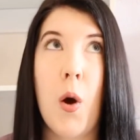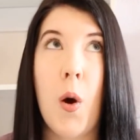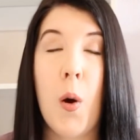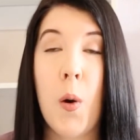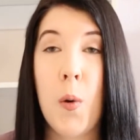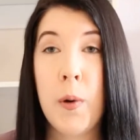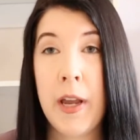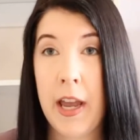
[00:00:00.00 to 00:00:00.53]

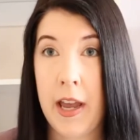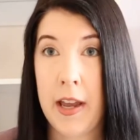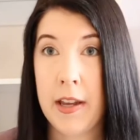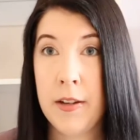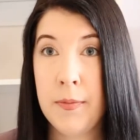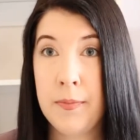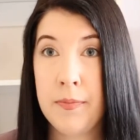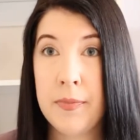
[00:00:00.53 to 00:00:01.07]
Okay,
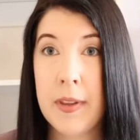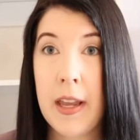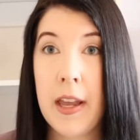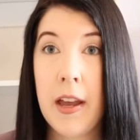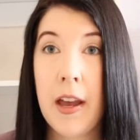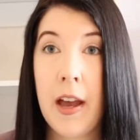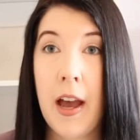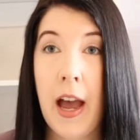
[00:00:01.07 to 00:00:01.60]

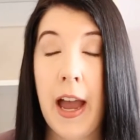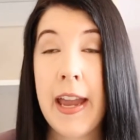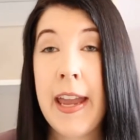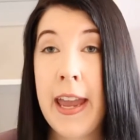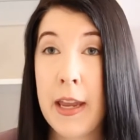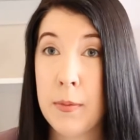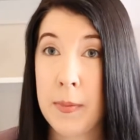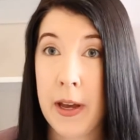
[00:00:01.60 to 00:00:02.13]
I
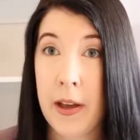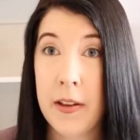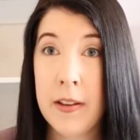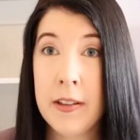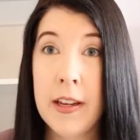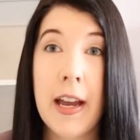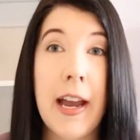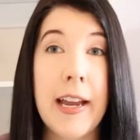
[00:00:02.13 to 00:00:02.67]
hate Mal.
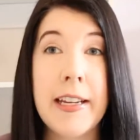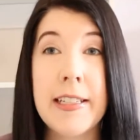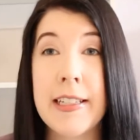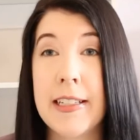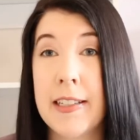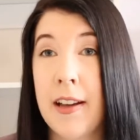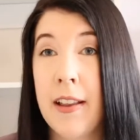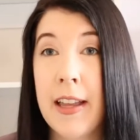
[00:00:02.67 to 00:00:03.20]
I did
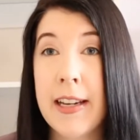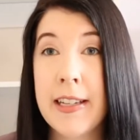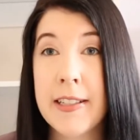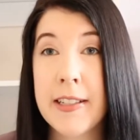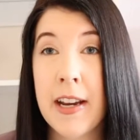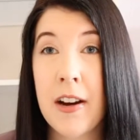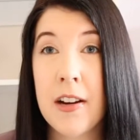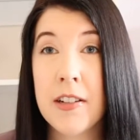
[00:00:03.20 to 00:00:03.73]
not like his
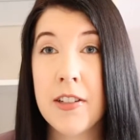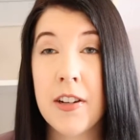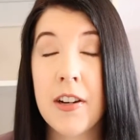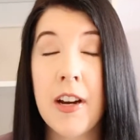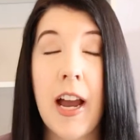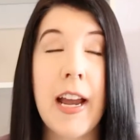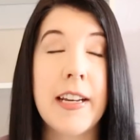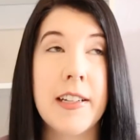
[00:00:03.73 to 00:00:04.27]
character.
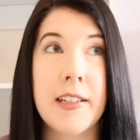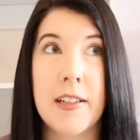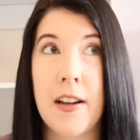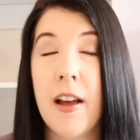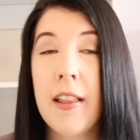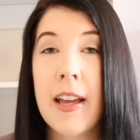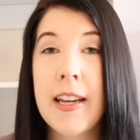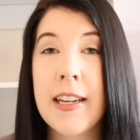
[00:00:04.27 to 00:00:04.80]
I did
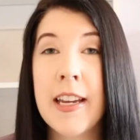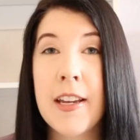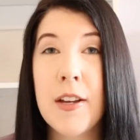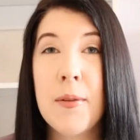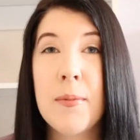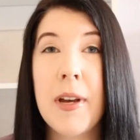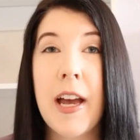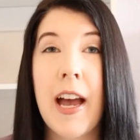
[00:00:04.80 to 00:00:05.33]
not like
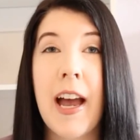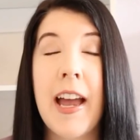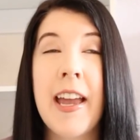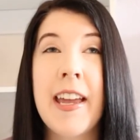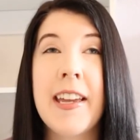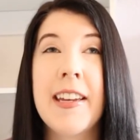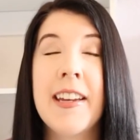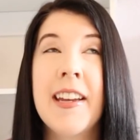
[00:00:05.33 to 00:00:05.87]
him.
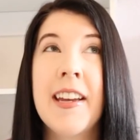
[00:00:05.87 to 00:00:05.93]
I